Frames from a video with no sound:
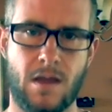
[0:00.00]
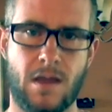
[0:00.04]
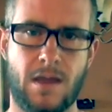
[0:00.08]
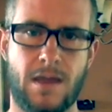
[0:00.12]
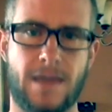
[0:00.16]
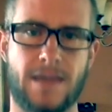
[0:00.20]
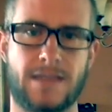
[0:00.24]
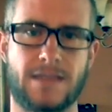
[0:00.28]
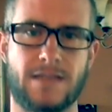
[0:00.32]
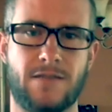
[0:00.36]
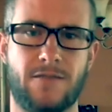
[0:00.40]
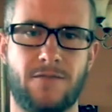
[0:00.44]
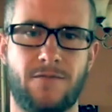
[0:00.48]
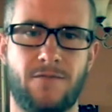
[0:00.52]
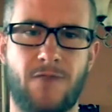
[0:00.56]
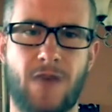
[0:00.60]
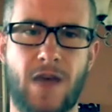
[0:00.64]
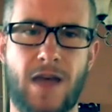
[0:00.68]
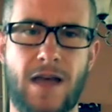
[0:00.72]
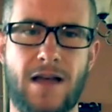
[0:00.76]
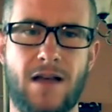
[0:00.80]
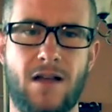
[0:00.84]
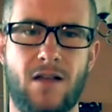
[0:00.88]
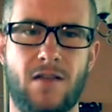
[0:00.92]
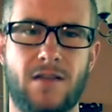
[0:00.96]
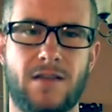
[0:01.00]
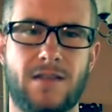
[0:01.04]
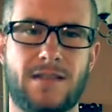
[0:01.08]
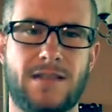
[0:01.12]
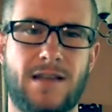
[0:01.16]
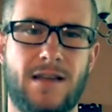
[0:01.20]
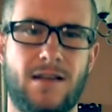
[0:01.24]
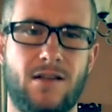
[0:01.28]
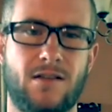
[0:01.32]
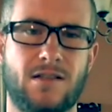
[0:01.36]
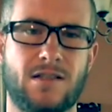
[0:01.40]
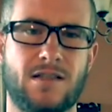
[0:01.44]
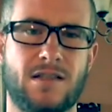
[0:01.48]
It's a file that
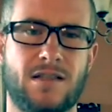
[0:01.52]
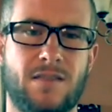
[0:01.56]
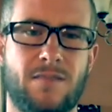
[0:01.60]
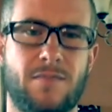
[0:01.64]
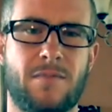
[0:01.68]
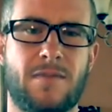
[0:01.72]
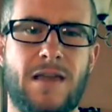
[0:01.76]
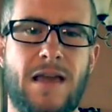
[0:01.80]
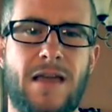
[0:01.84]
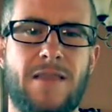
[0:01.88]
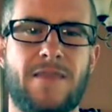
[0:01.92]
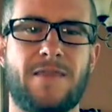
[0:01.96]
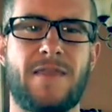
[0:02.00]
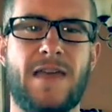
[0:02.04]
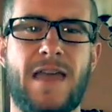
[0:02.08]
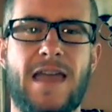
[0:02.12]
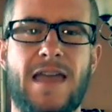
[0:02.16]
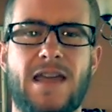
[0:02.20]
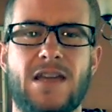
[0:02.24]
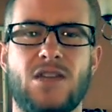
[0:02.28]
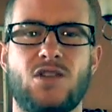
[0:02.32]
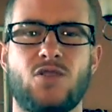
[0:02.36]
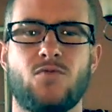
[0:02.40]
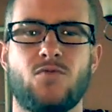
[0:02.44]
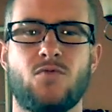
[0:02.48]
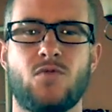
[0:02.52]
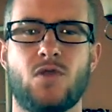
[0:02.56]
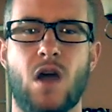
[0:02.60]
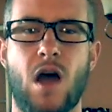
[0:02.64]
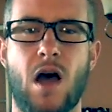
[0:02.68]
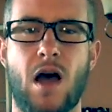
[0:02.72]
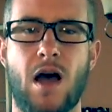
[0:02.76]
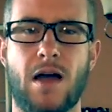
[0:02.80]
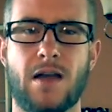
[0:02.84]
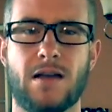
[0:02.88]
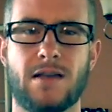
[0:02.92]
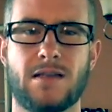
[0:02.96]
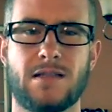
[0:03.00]
tells them that they do
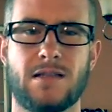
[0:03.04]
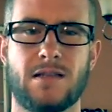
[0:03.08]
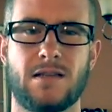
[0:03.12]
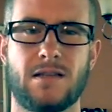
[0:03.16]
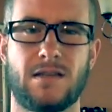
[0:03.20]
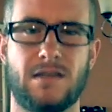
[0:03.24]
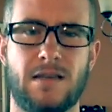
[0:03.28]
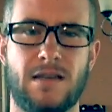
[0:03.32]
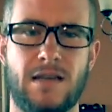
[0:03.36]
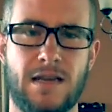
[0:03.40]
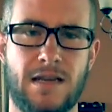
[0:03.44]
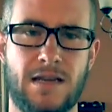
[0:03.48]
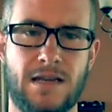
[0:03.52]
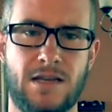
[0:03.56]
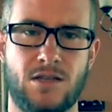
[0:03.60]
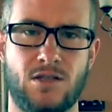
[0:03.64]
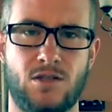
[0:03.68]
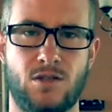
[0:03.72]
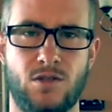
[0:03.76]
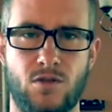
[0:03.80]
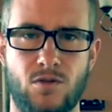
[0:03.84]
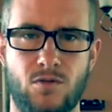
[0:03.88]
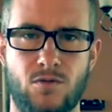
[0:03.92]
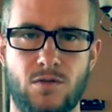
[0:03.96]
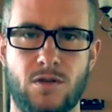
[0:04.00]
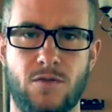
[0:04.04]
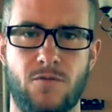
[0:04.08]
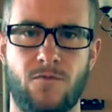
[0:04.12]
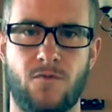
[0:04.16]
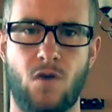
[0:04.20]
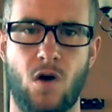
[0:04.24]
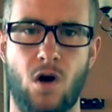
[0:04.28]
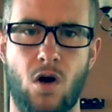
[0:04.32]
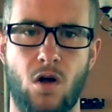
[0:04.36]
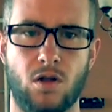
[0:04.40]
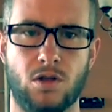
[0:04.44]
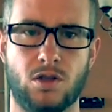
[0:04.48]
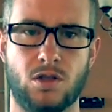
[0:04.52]
not need to
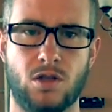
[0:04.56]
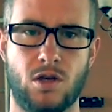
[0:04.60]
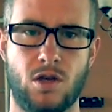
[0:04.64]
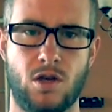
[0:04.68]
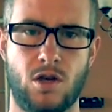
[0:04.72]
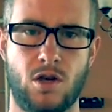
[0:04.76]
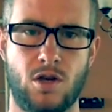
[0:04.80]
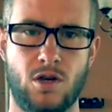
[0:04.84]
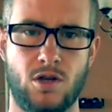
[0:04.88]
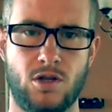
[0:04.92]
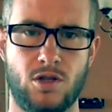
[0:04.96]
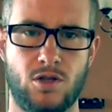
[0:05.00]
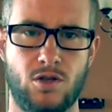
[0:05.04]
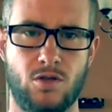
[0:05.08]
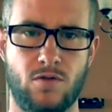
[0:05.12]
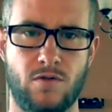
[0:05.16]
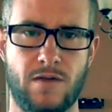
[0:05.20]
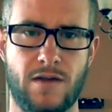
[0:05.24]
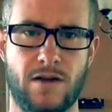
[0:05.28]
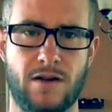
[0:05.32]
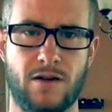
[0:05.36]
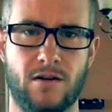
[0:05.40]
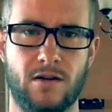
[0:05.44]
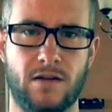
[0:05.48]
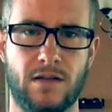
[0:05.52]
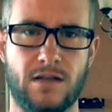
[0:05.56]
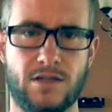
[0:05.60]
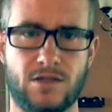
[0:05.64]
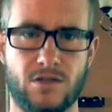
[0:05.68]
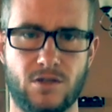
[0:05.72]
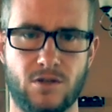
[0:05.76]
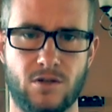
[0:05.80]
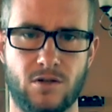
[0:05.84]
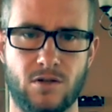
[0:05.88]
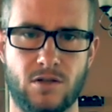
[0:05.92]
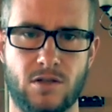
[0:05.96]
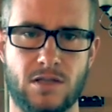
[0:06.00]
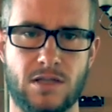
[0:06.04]
default to their
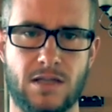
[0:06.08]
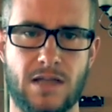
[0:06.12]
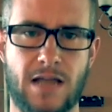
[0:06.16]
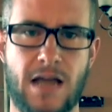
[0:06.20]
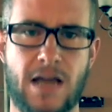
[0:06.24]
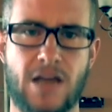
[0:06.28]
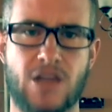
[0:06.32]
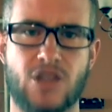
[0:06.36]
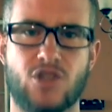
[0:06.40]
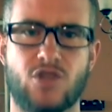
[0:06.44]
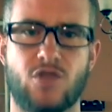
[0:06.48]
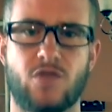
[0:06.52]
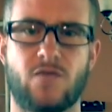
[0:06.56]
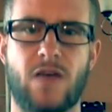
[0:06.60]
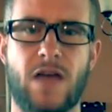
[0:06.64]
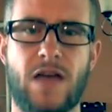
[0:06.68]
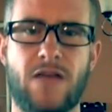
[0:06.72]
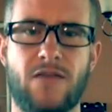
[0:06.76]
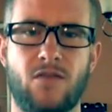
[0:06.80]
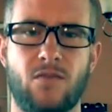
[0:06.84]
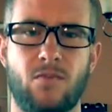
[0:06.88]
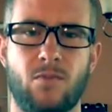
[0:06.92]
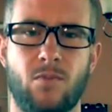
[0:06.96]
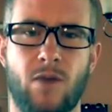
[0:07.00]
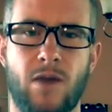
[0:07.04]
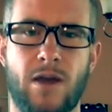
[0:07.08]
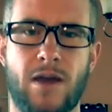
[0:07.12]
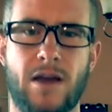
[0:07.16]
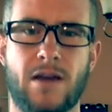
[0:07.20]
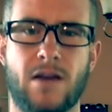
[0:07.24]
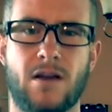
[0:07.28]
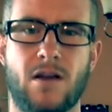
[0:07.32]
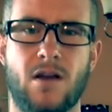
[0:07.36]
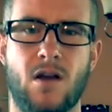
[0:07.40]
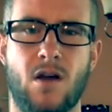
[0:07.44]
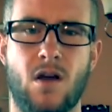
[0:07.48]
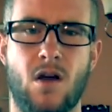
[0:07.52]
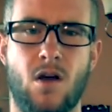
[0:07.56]
lizard/survival brain
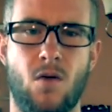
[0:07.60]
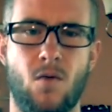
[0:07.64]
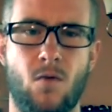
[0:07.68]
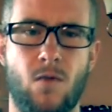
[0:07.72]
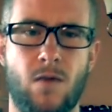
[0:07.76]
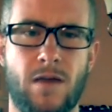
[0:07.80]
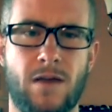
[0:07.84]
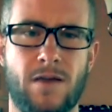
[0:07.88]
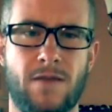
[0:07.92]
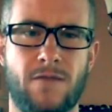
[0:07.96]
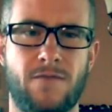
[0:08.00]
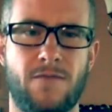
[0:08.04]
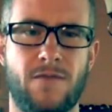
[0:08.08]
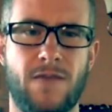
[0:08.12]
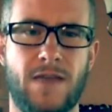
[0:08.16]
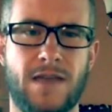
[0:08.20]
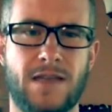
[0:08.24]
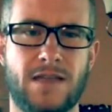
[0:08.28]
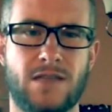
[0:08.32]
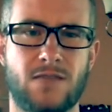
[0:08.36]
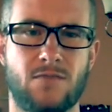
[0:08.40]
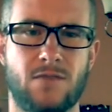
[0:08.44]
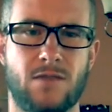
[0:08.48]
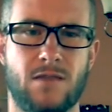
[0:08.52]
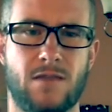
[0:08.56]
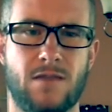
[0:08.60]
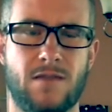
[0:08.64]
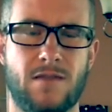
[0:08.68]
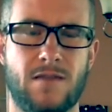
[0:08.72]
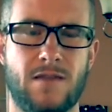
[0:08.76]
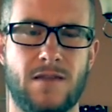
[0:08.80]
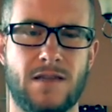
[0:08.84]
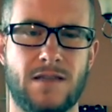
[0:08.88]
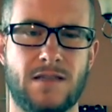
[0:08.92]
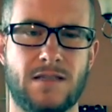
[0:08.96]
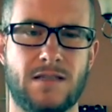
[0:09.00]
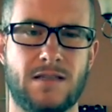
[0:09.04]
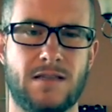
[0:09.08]
when faced with
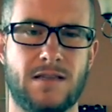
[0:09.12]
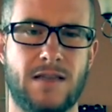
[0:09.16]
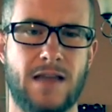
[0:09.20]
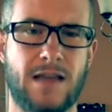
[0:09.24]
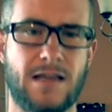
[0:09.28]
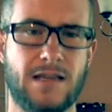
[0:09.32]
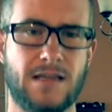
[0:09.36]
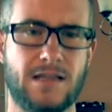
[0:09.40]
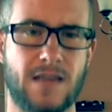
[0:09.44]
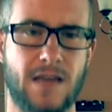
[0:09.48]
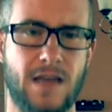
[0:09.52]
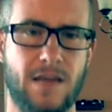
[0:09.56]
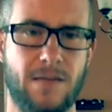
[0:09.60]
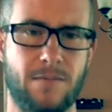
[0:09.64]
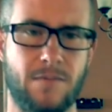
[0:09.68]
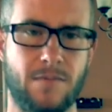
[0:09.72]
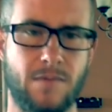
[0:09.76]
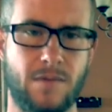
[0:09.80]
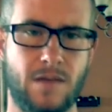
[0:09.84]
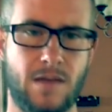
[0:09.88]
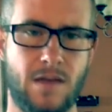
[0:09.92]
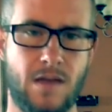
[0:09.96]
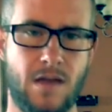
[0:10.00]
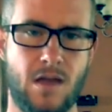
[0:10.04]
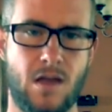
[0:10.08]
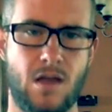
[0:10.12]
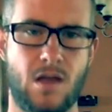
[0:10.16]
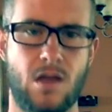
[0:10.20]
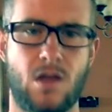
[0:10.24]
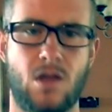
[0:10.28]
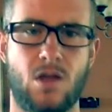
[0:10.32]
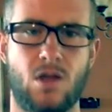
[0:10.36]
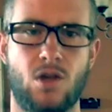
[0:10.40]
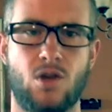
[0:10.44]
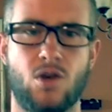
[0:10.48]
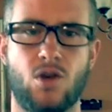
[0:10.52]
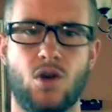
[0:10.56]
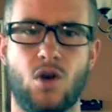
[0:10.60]
this next time.
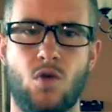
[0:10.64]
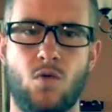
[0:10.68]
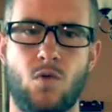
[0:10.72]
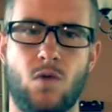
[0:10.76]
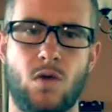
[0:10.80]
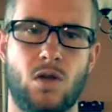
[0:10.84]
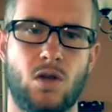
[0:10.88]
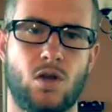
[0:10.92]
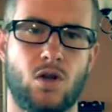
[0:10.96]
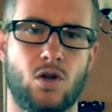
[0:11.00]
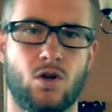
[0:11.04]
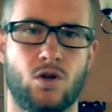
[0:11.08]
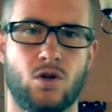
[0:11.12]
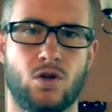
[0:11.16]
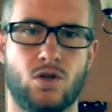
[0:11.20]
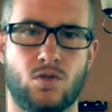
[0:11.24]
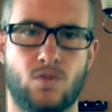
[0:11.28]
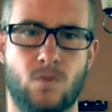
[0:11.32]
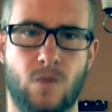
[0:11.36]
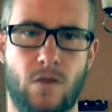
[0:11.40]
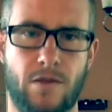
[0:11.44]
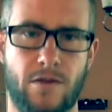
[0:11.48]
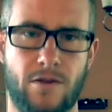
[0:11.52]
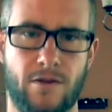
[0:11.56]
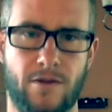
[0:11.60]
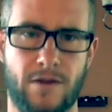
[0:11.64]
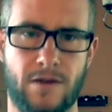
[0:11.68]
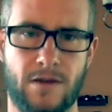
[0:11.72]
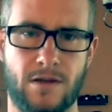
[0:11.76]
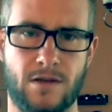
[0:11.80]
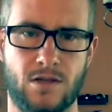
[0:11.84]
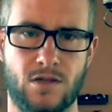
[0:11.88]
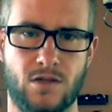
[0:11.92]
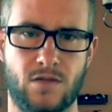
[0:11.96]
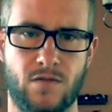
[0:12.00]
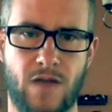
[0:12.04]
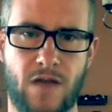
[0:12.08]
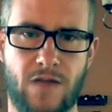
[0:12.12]
No one learns while they're in
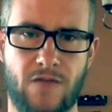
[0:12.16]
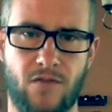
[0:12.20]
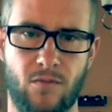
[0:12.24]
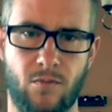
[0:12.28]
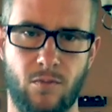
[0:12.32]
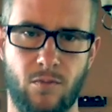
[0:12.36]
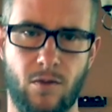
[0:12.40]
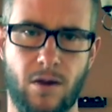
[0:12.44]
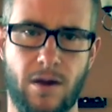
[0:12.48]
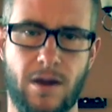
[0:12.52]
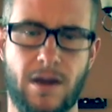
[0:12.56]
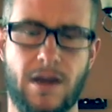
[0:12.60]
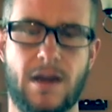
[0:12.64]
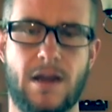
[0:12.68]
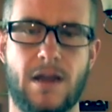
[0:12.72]
survival brain.